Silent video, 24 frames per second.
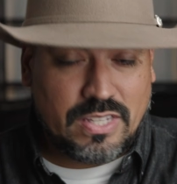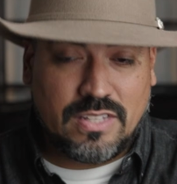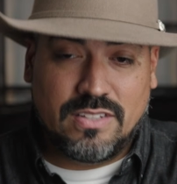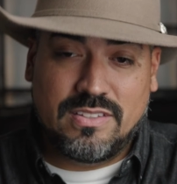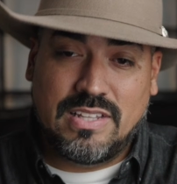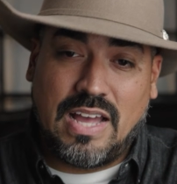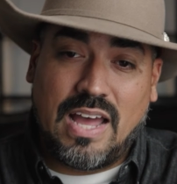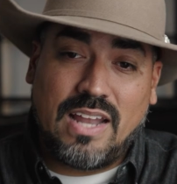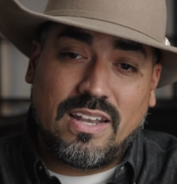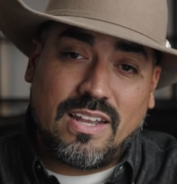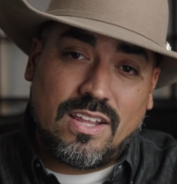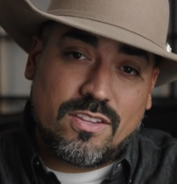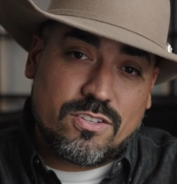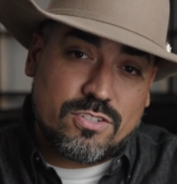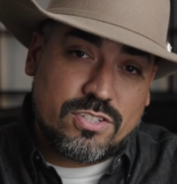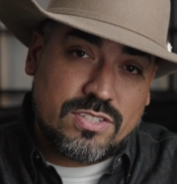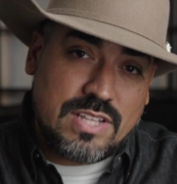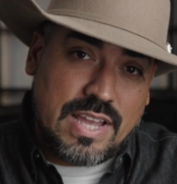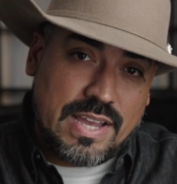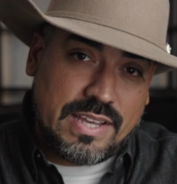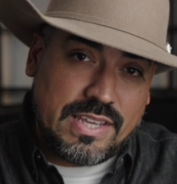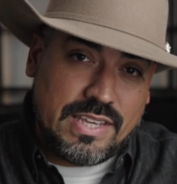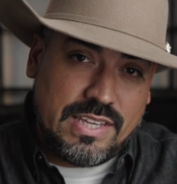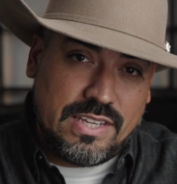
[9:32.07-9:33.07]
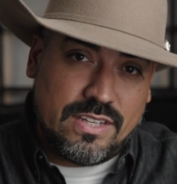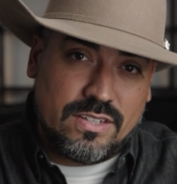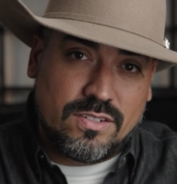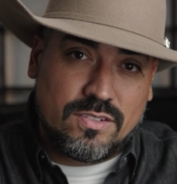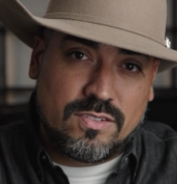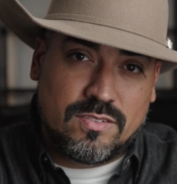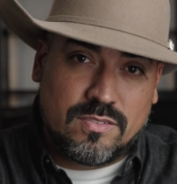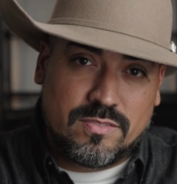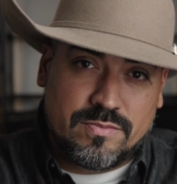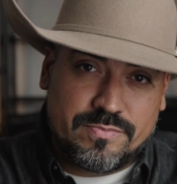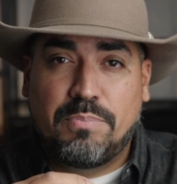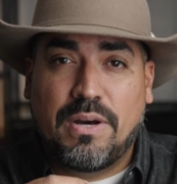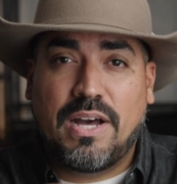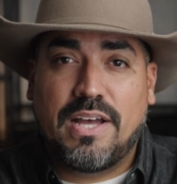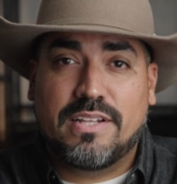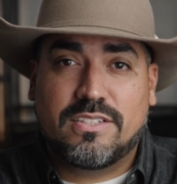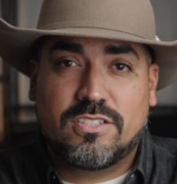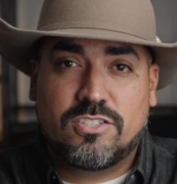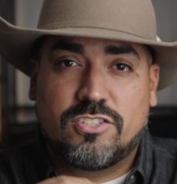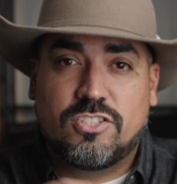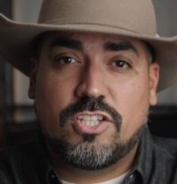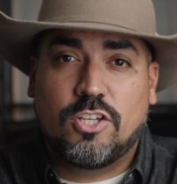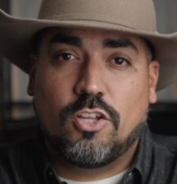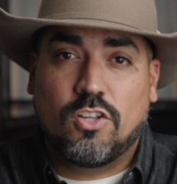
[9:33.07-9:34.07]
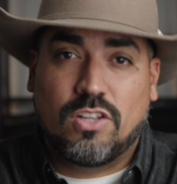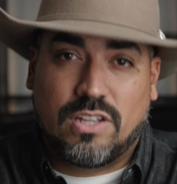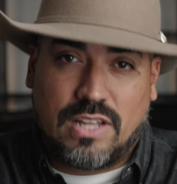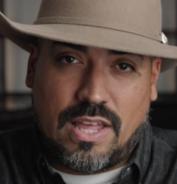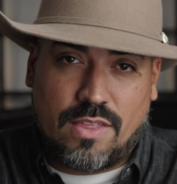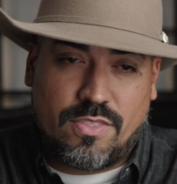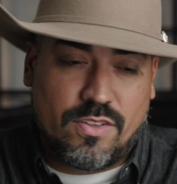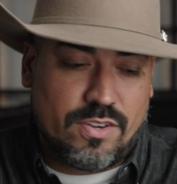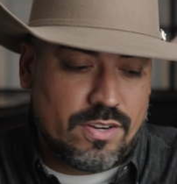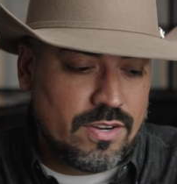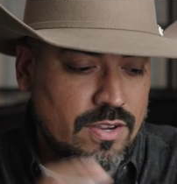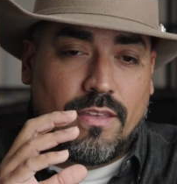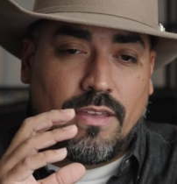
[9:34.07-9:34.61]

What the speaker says: Not leather stack heel, but still leather.